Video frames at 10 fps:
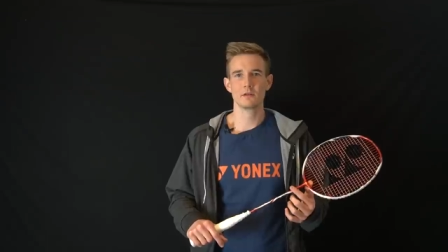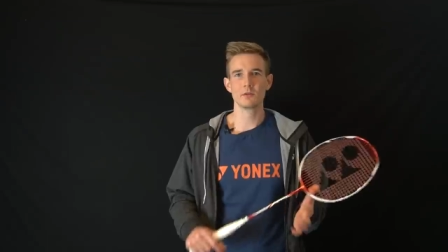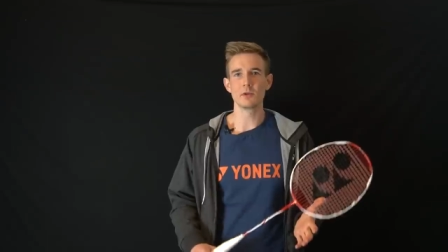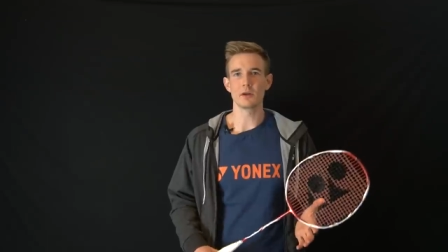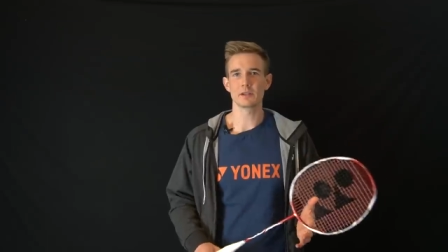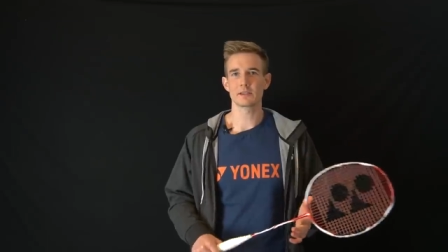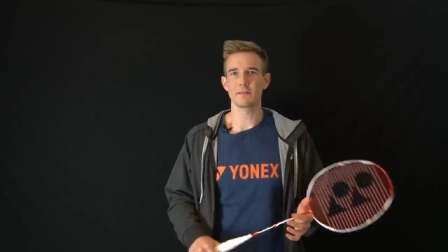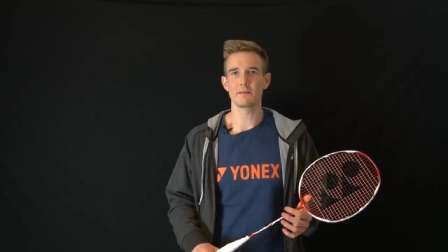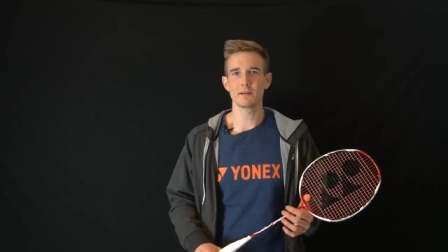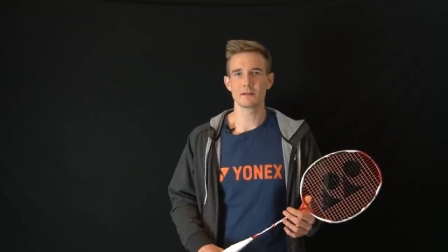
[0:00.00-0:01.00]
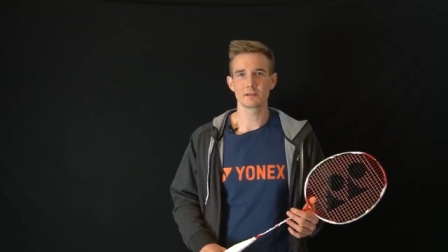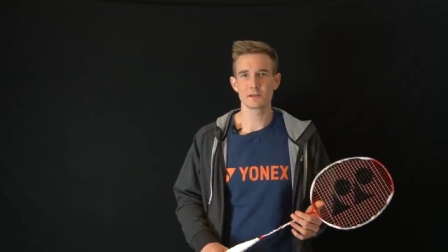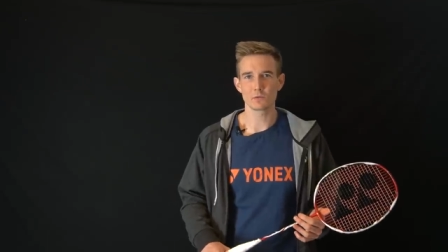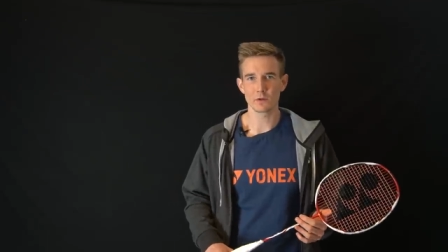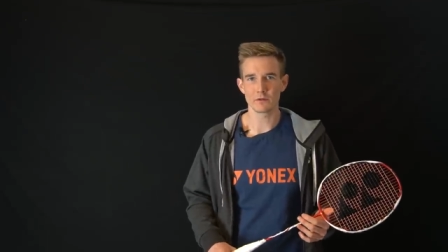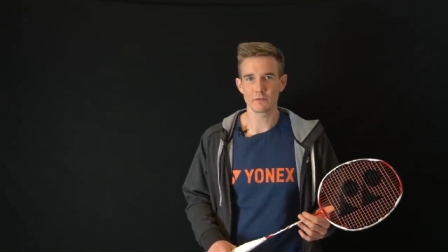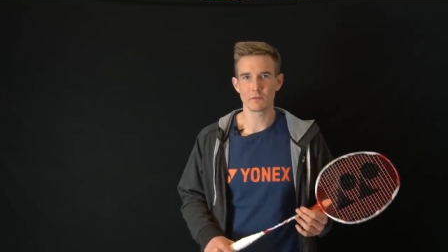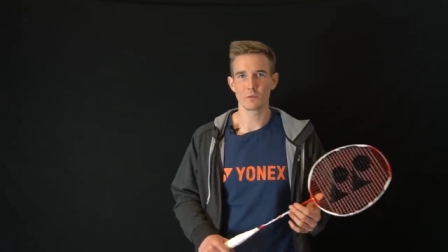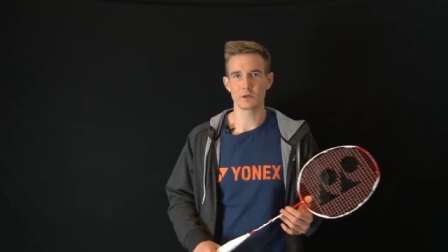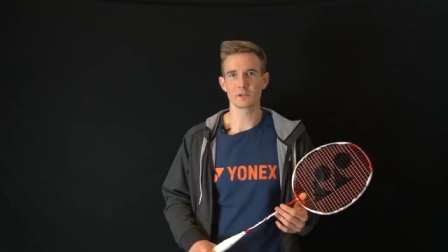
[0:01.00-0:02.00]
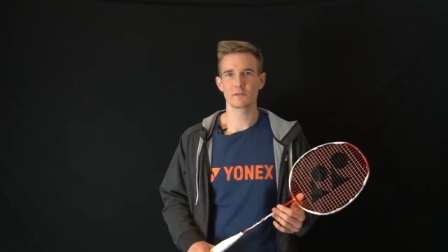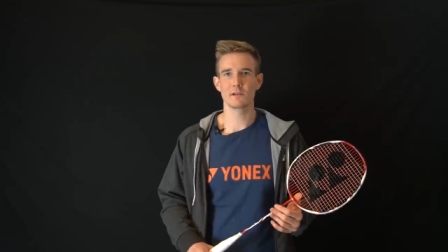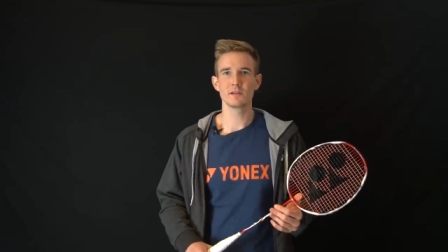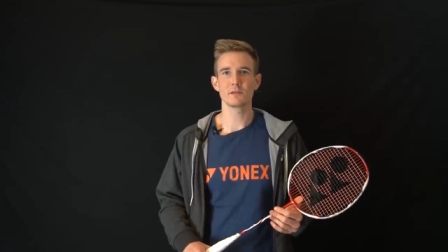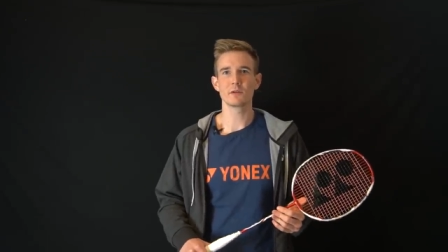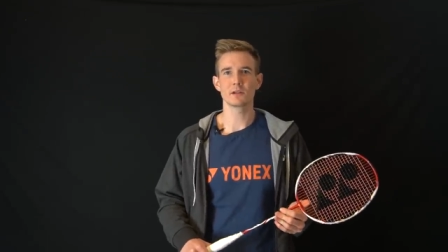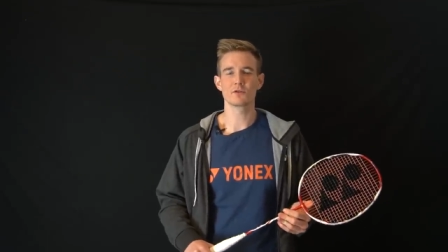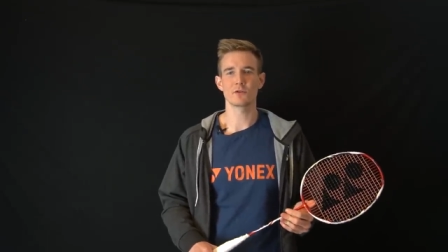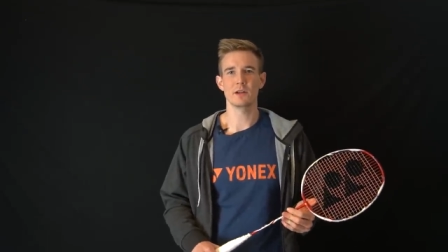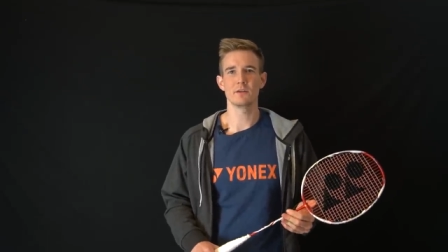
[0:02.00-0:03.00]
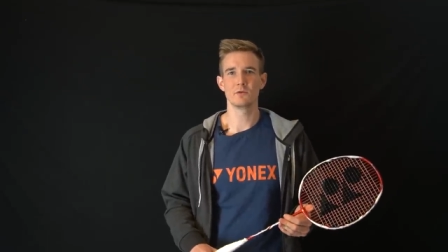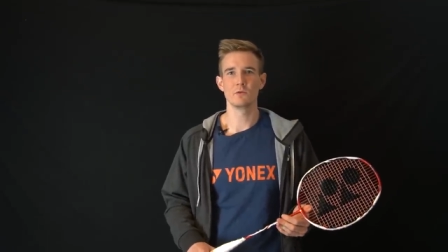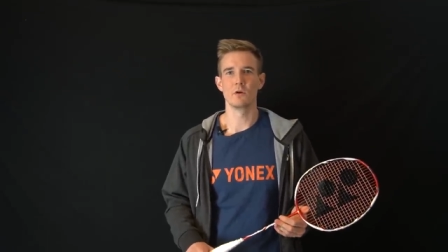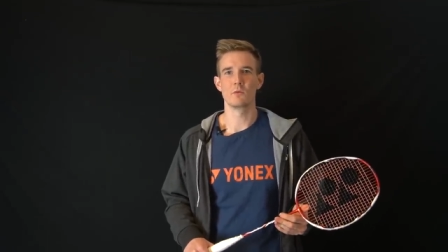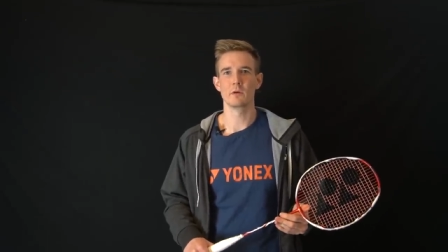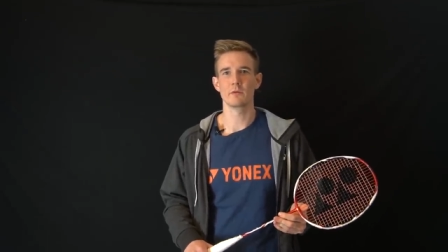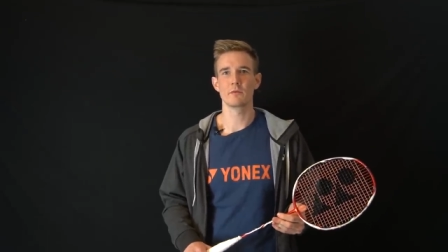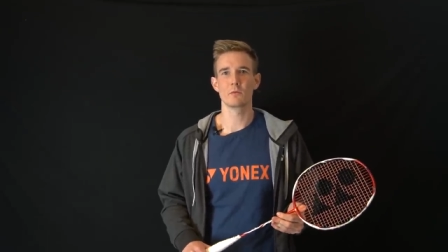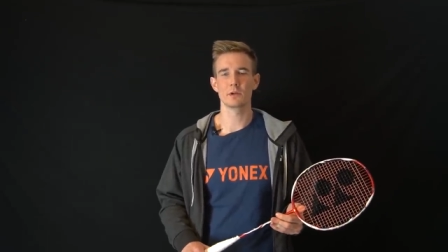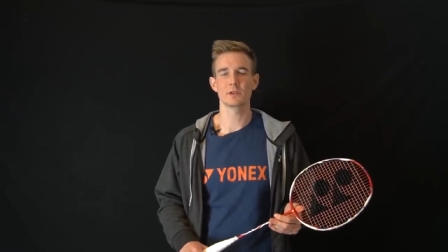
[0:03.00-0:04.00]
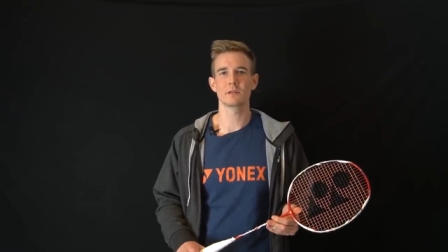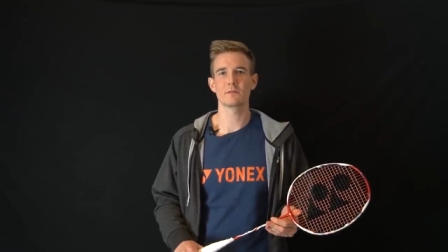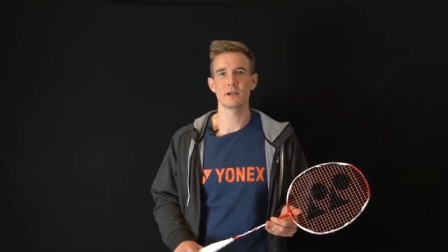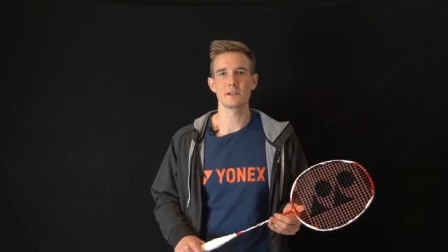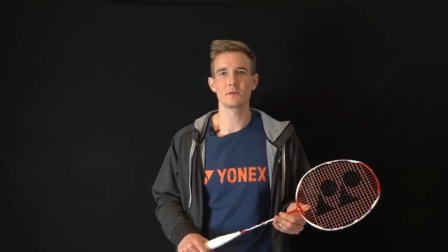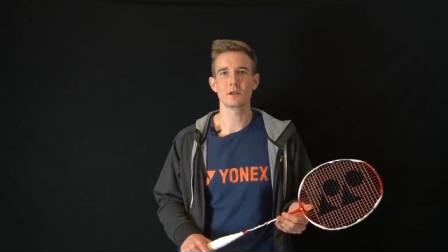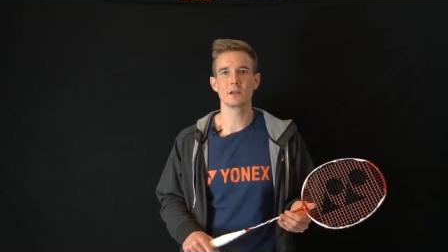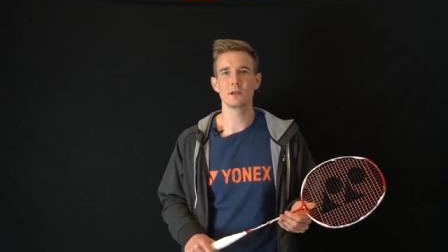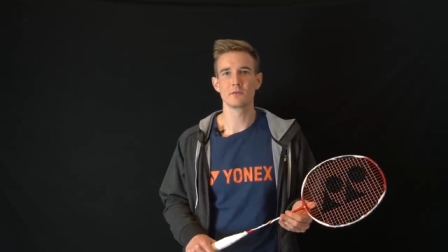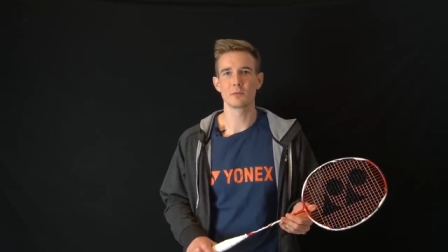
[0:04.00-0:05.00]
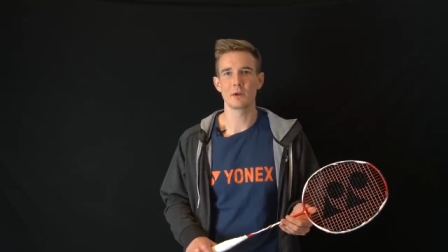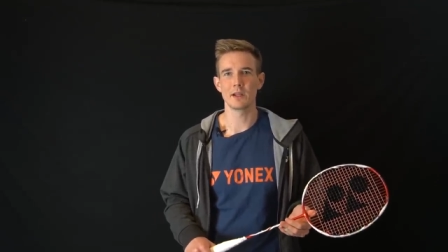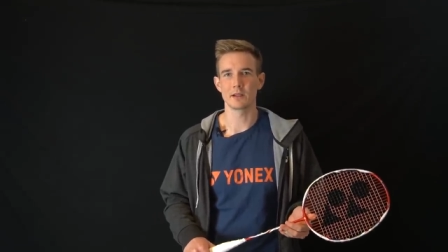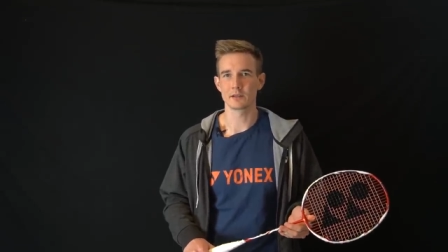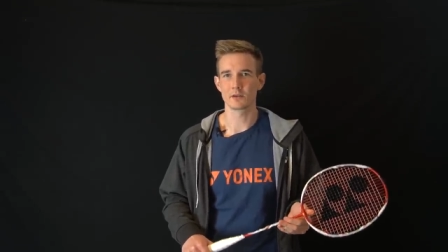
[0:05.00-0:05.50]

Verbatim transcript: To be honest, I think this is one of the worst things you can try to do or one of the worst advice you can give a player.